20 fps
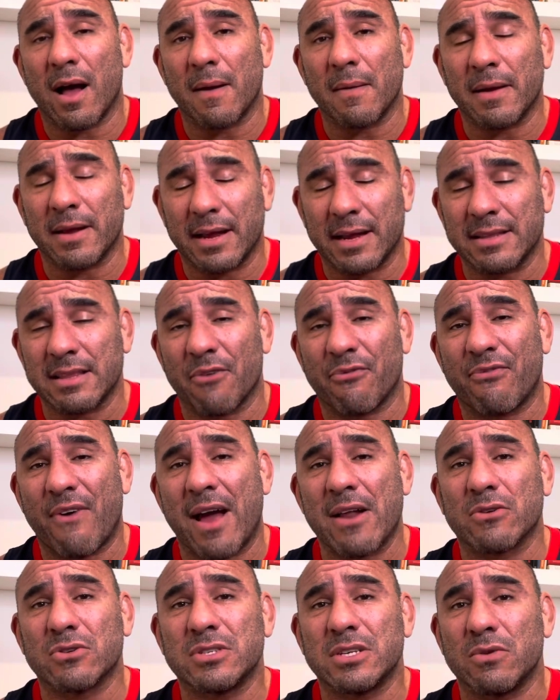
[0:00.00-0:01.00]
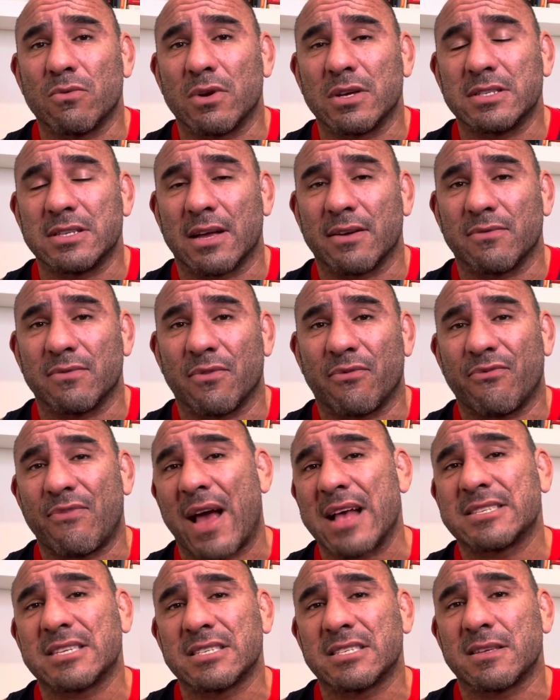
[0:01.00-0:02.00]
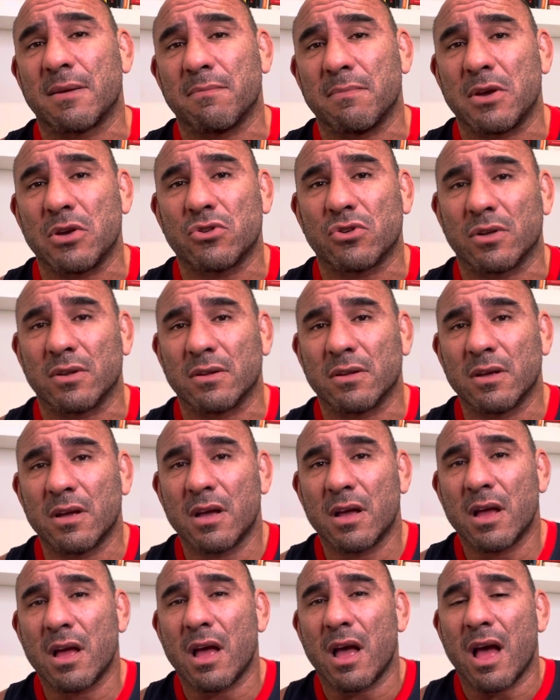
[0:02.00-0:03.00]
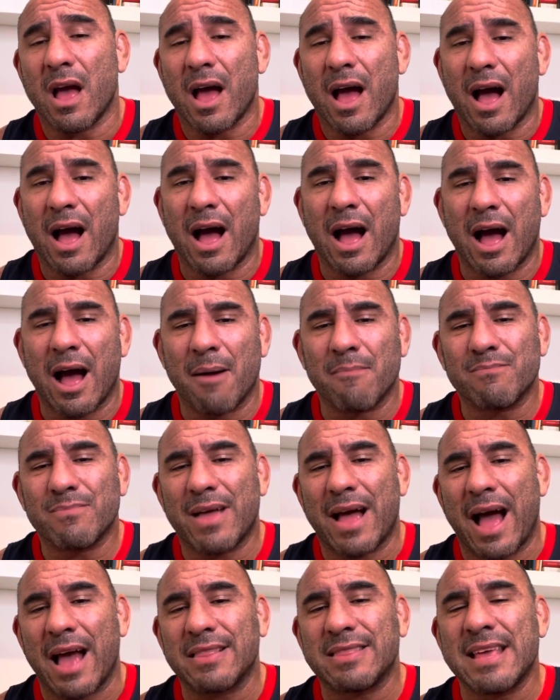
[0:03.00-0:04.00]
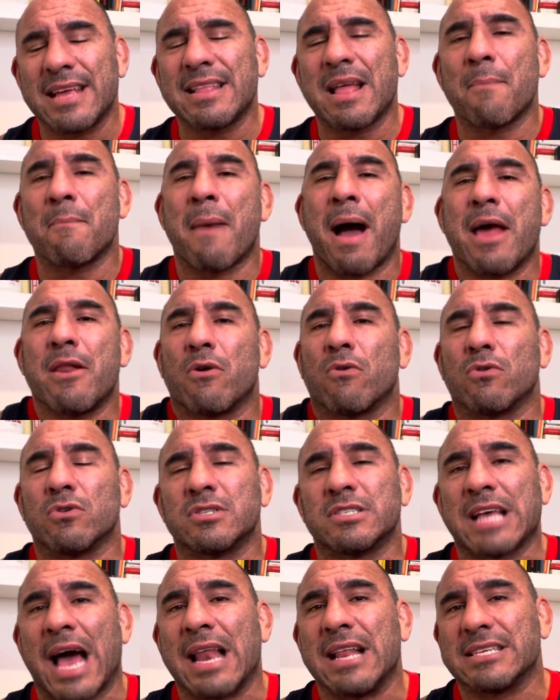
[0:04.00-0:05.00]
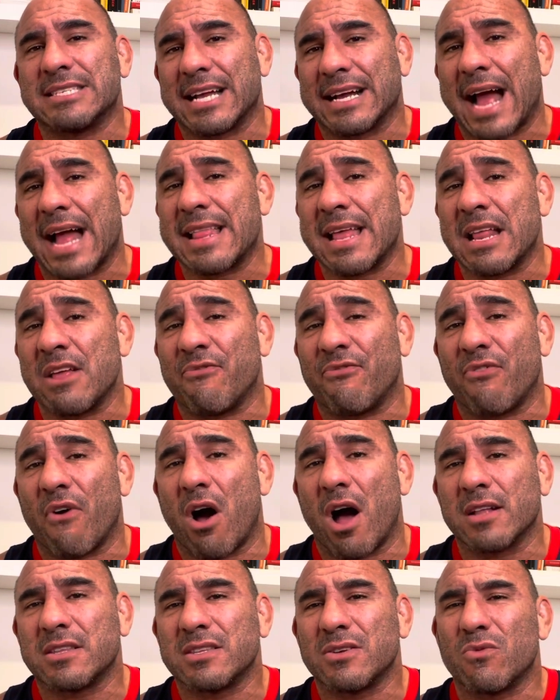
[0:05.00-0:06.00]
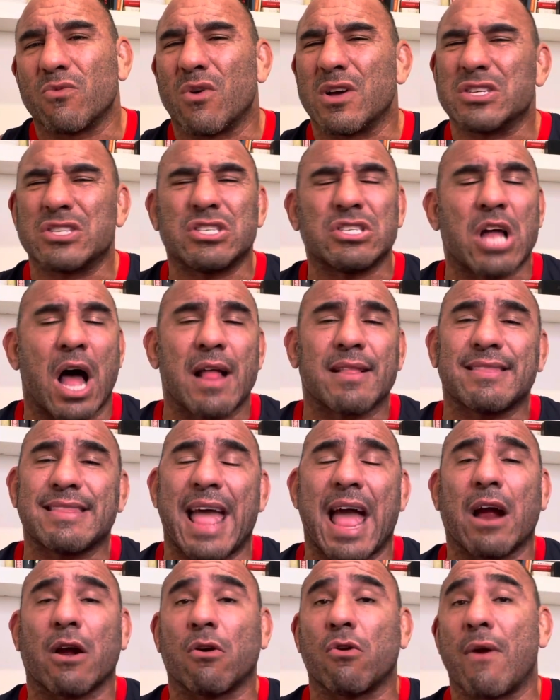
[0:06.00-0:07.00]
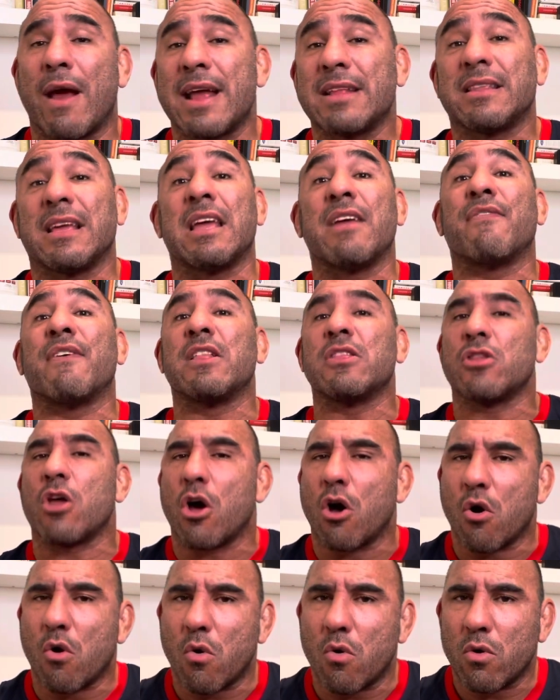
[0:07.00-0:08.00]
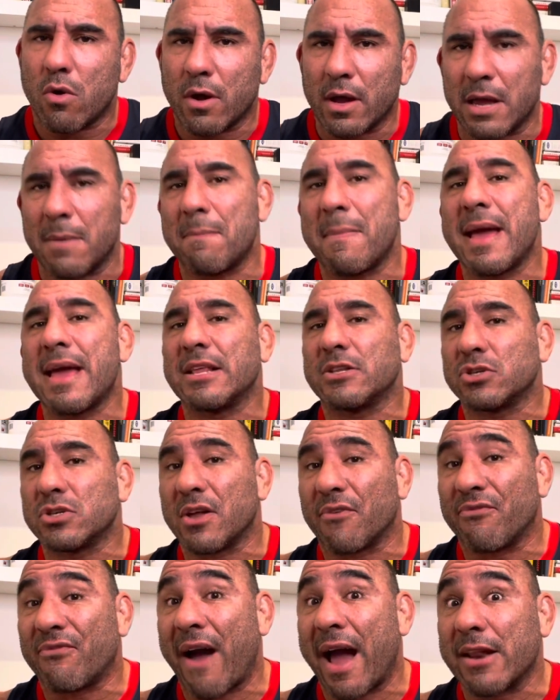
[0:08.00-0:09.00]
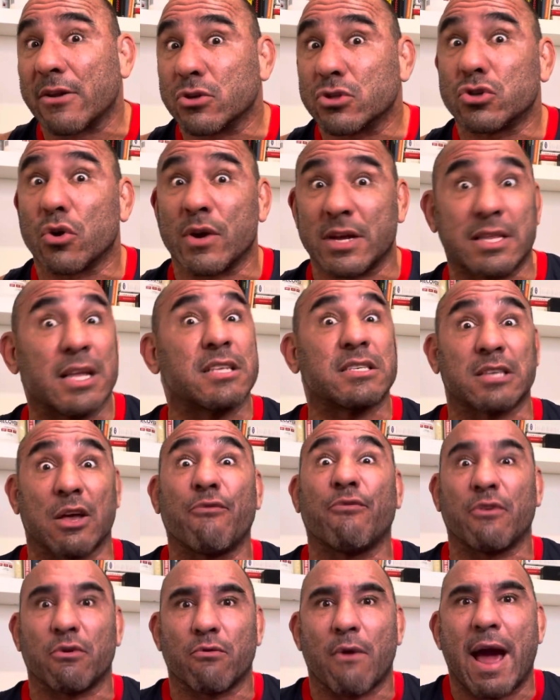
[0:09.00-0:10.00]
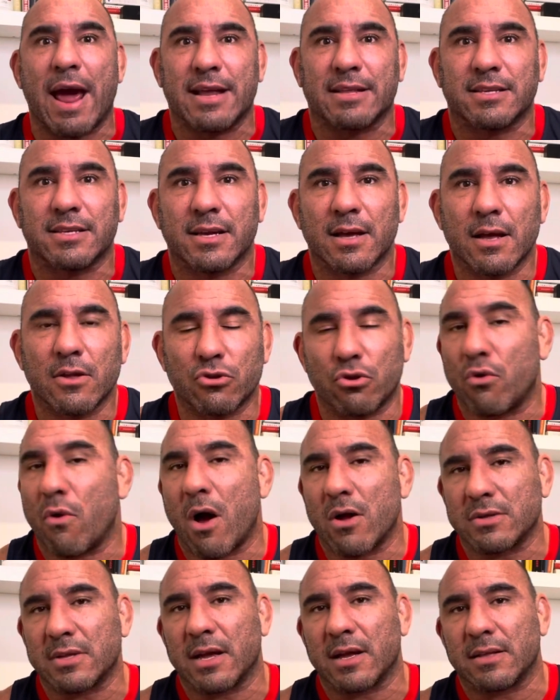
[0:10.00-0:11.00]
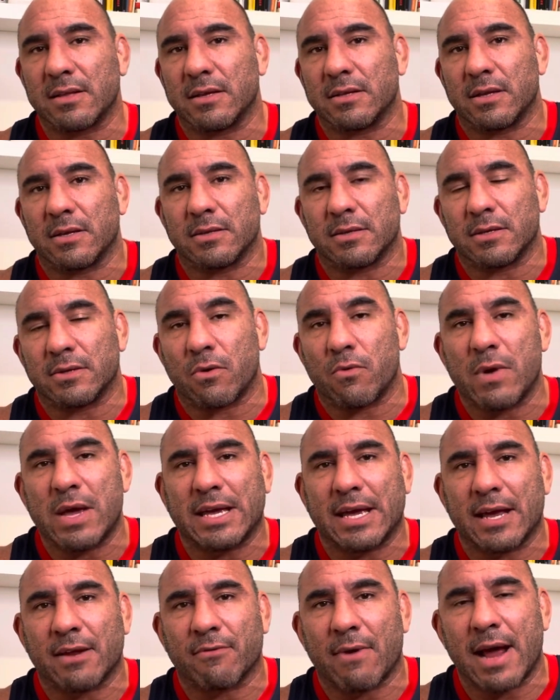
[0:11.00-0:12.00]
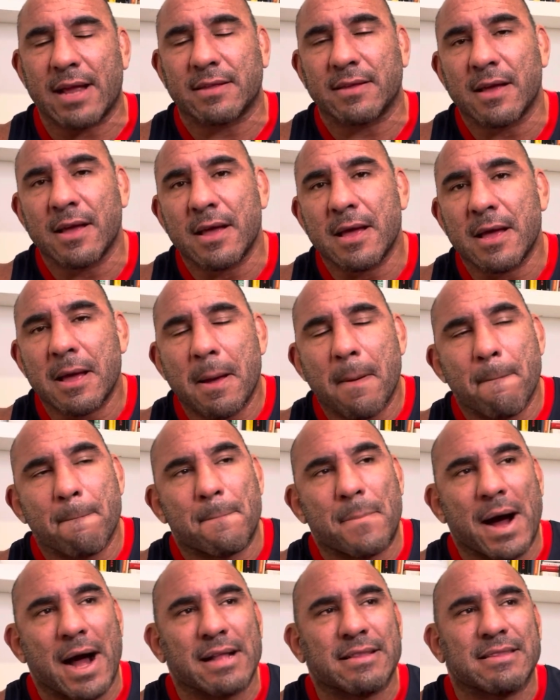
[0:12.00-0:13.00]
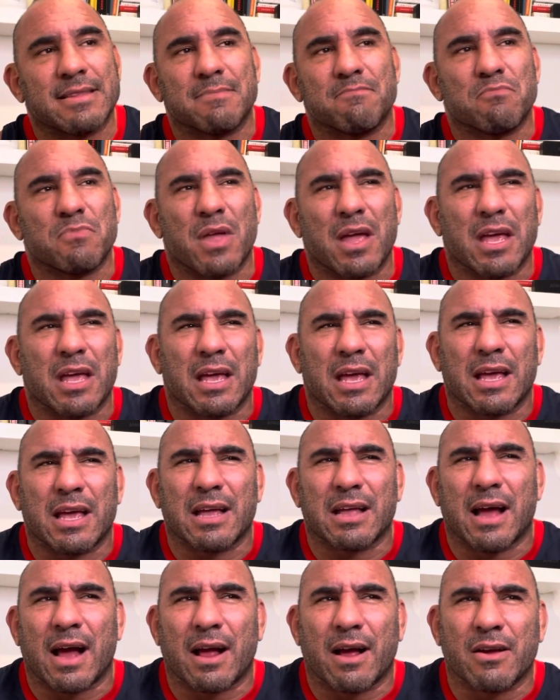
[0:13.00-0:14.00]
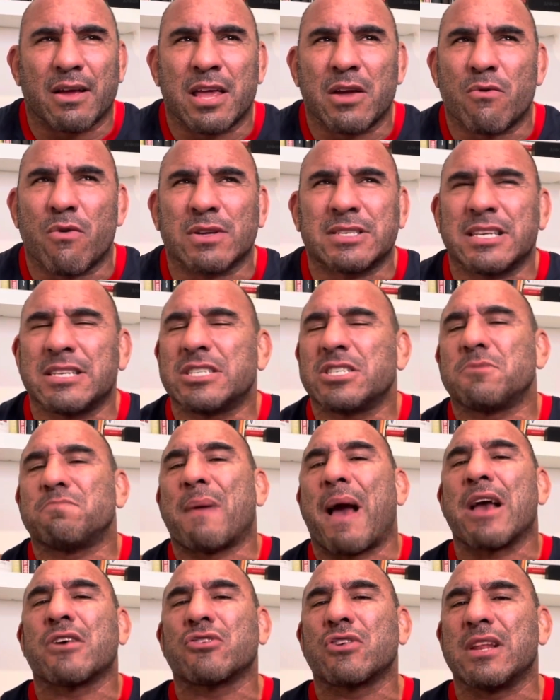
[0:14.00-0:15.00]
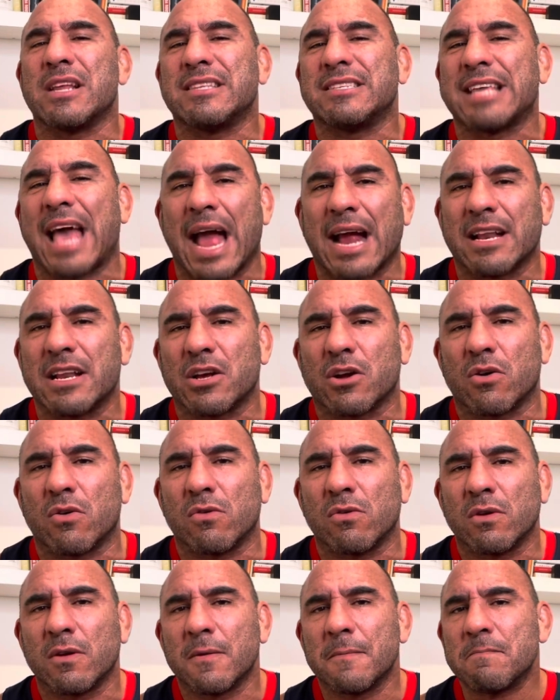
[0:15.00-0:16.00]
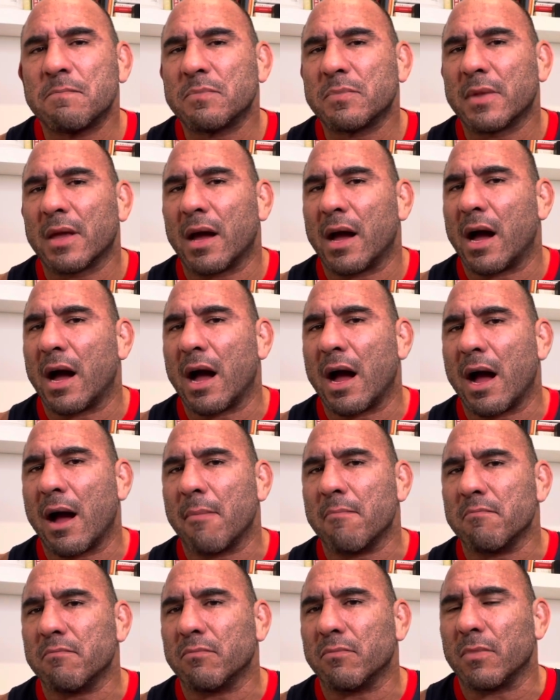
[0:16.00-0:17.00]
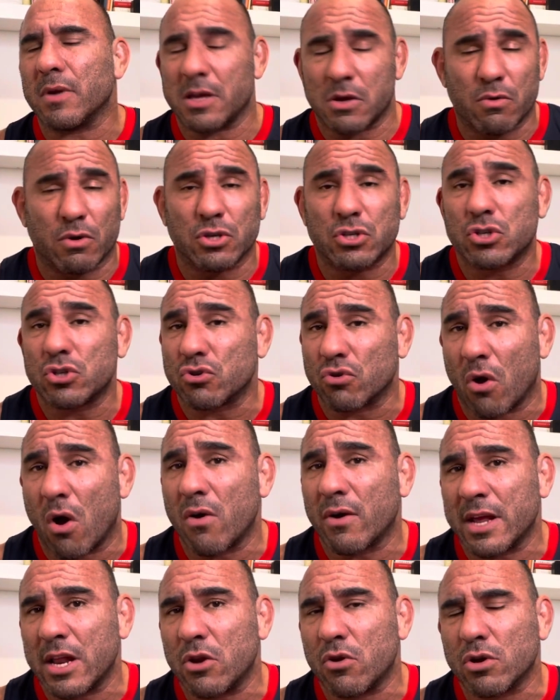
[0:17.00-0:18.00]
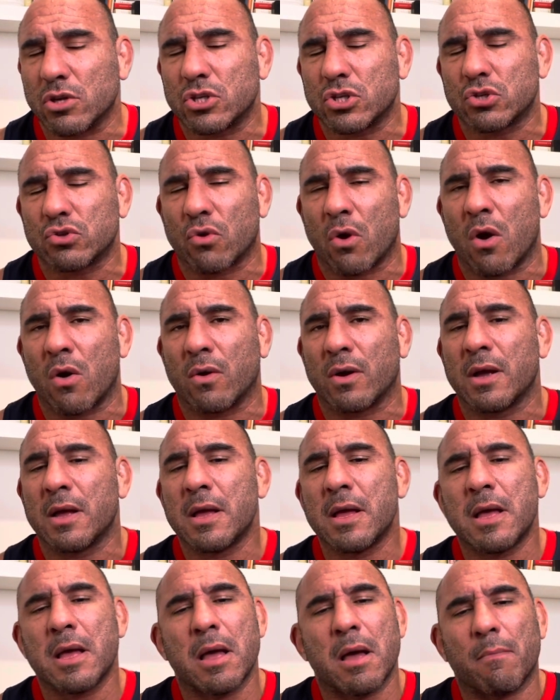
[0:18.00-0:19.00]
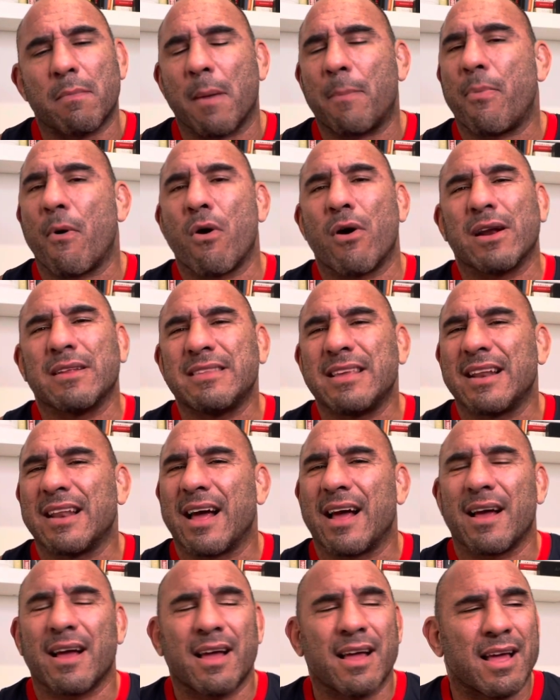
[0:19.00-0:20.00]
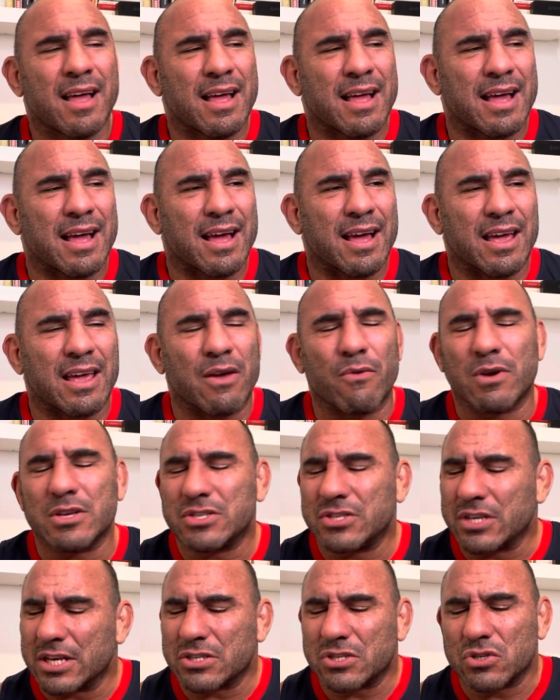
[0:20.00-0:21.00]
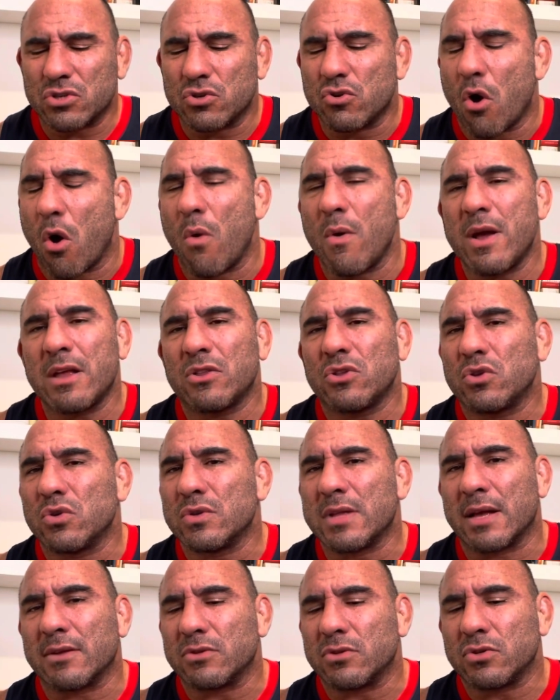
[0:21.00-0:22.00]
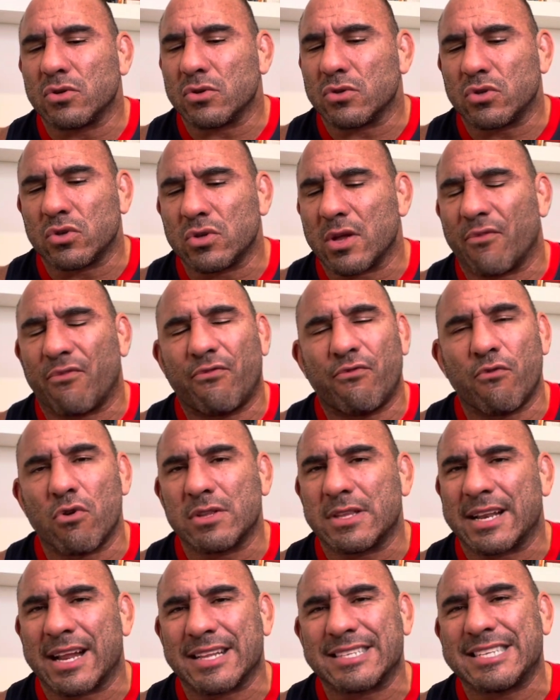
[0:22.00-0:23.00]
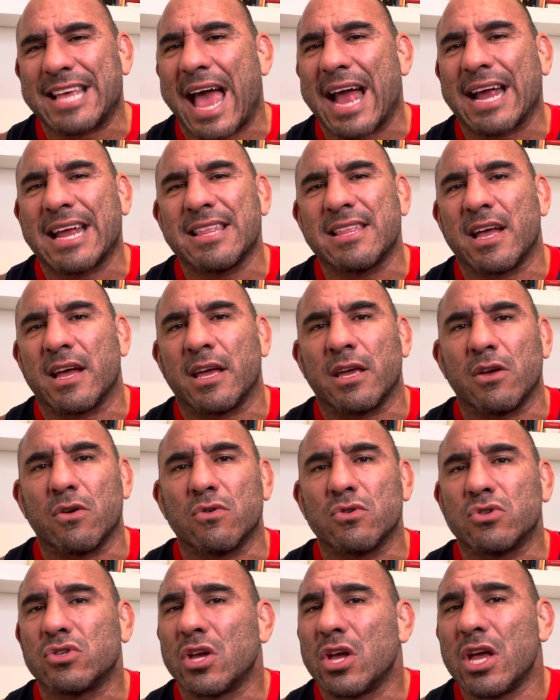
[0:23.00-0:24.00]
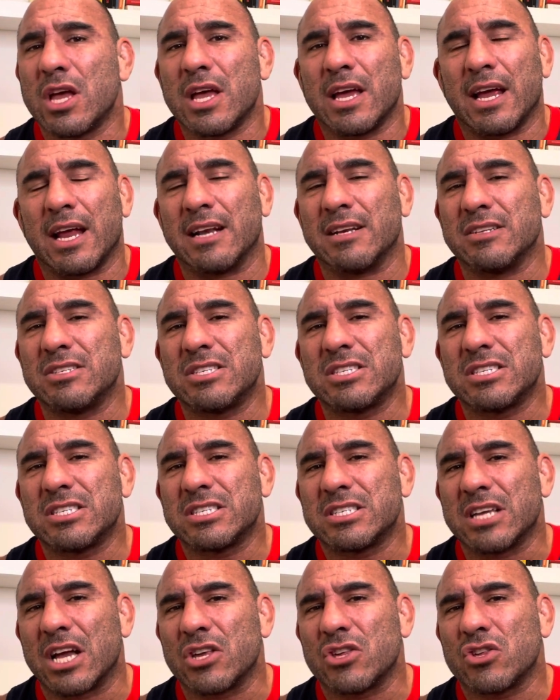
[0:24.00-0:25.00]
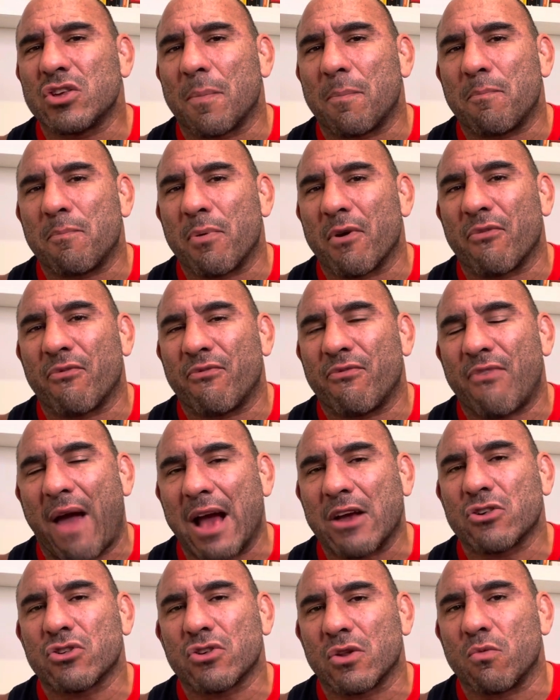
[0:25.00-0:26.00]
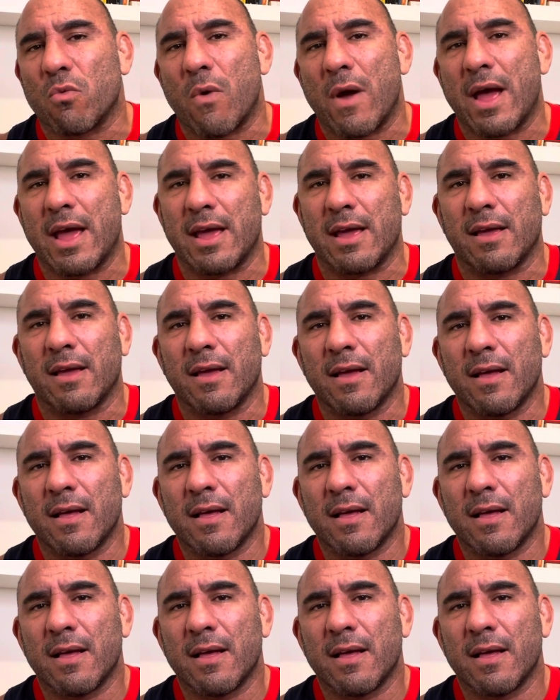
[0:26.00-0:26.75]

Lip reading: In the finals, he was the fastest submission. I think that Mario Gonzalez, the guy that he fought, was not that great, even though he made it to the finals. So he did something right throughout the weekend, right? But he wasn't especially technical. He was strong. He looked strong. But Paul Ardila, he was just going to the foot and attacking the heels in such a perfection way